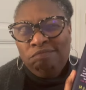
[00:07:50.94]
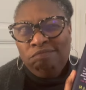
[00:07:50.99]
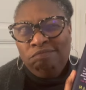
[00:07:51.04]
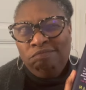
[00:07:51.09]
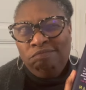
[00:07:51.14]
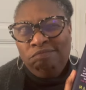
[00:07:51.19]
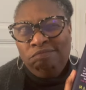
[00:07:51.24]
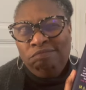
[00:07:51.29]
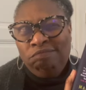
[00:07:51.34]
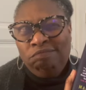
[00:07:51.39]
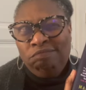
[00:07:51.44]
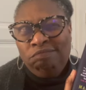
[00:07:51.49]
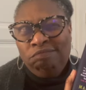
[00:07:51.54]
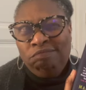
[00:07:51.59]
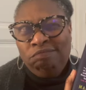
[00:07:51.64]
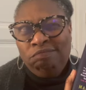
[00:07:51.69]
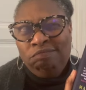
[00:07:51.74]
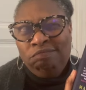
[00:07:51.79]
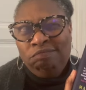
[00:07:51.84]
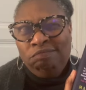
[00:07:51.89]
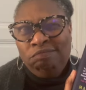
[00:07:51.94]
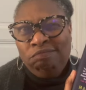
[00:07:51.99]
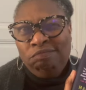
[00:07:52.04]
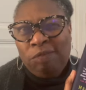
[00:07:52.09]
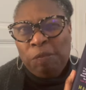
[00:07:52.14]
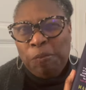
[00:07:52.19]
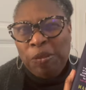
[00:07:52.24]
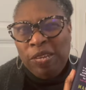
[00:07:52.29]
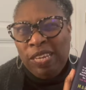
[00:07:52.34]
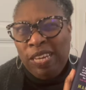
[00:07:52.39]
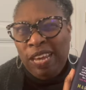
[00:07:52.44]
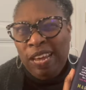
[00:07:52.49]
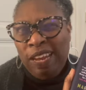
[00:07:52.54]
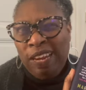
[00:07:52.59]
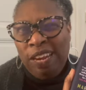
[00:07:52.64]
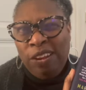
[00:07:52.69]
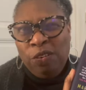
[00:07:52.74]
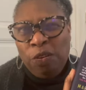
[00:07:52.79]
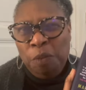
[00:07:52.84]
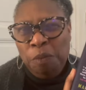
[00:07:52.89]
the
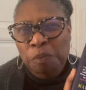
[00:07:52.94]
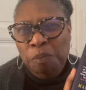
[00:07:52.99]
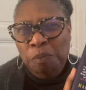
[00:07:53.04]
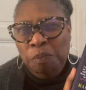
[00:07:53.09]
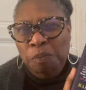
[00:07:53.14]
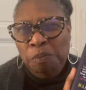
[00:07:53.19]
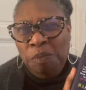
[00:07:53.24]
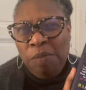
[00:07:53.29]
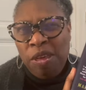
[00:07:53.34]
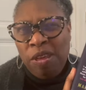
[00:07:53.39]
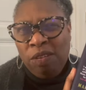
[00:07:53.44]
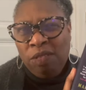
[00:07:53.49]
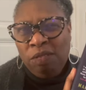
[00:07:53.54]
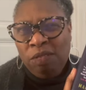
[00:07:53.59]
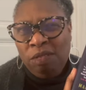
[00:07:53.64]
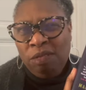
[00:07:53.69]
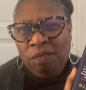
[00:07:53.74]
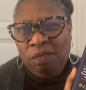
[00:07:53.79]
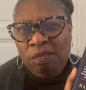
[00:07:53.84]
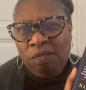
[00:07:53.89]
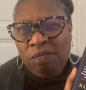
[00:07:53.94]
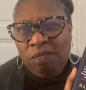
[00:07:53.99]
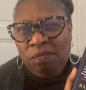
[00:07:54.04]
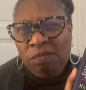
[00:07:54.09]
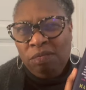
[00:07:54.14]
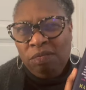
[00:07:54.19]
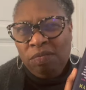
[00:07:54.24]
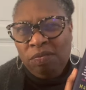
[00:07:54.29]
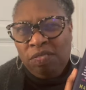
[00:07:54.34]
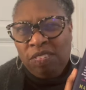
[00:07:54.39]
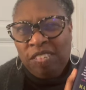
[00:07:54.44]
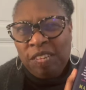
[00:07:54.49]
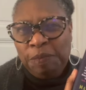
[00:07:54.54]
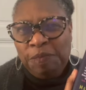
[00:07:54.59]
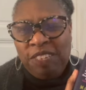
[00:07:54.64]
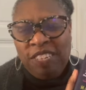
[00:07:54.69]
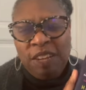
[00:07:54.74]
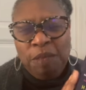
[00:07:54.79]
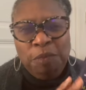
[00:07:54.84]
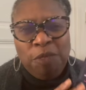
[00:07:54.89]
beginning or middle
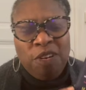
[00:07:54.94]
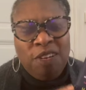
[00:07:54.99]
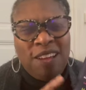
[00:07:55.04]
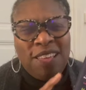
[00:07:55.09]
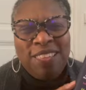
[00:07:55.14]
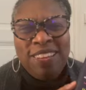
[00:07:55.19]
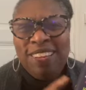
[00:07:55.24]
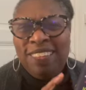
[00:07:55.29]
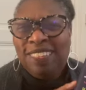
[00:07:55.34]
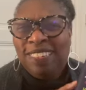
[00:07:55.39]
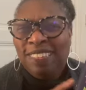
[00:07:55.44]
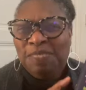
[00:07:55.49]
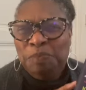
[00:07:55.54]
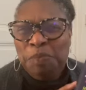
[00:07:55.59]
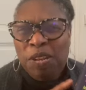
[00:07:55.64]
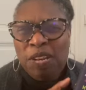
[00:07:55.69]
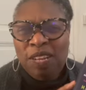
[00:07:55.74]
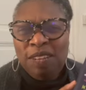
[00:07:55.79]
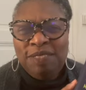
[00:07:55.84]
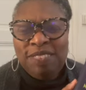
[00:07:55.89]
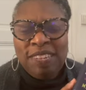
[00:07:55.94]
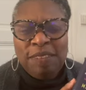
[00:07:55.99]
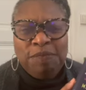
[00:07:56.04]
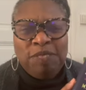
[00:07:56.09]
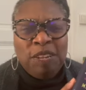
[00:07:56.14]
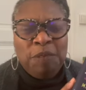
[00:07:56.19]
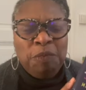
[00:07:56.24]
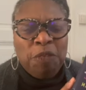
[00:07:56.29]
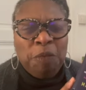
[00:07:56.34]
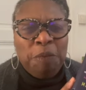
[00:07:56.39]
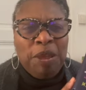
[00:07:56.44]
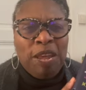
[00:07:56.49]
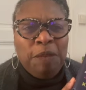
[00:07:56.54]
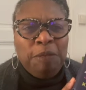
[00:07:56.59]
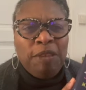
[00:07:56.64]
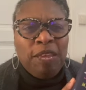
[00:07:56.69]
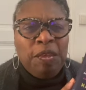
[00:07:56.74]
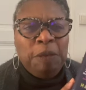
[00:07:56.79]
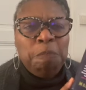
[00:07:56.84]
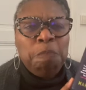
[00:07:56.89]
September. I think this is middle of September,
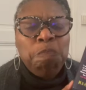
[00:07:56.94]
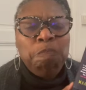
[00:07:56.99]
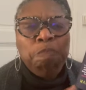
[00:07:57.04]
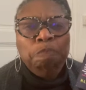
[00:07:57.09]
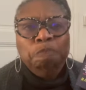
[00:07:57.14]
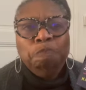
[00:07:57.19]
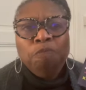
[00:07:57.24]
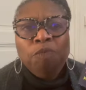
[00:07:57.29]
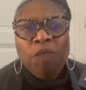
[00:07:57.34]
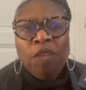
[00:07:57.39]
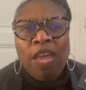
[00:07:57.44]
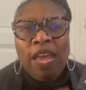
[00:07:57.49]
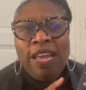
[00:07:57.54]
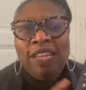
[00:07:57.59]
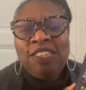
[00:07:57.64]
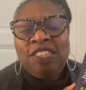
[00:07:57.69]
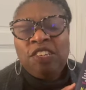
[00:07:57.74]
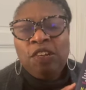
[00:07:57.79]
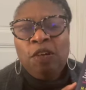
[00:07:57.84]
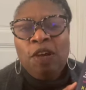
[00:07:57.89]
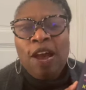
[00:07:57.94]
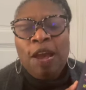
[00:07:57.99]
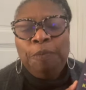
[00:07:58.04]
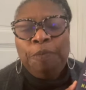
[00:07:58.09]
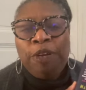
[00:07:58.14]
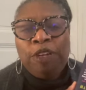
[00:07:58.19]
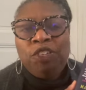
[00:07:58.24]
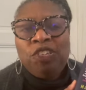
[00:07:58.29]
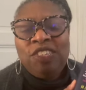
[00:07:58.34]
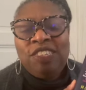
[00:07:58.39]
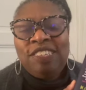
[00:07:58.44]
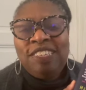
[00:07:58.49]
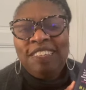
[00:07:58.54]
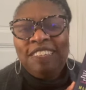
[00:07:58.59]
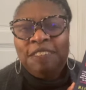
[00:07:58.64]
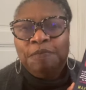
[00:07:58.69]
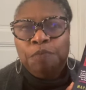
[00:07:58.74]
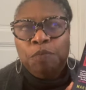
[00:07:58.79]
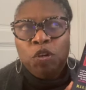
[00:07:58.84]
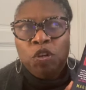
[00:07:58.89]
maybe. And so I purchased
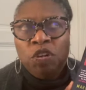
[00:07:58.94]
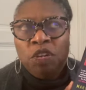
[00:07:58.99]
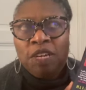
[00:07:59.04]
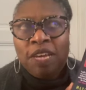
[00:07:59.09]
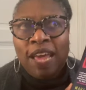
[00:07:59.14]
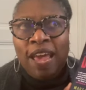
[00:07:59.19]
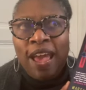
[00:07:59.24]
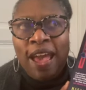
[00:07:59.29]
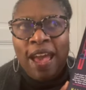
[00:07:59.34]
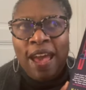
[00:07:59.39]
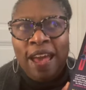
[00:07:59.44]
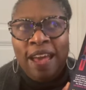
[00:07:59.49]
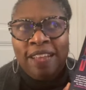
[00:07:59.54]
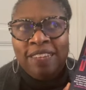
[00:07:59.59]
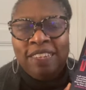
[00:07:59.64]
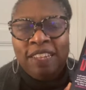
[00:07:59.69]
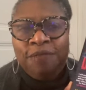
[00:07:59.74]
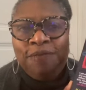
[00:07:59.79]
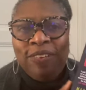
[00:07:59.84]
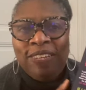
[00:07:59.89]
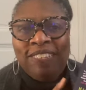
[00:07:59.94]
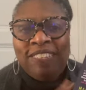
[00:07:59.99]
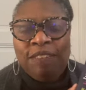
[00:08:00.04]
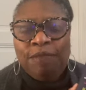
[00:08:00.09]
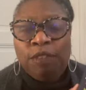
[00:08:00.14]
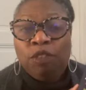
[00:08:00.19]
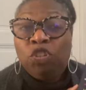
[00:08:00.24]
this book at the festival.